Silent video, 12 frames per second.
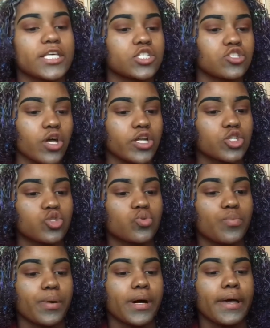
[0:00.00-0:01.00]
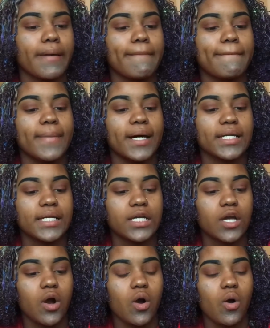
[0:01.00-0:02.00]
started to put
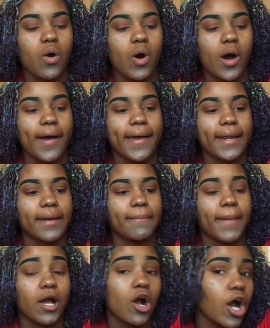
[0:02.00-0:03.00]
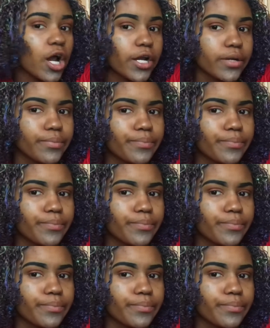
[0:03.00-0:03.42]
money on my card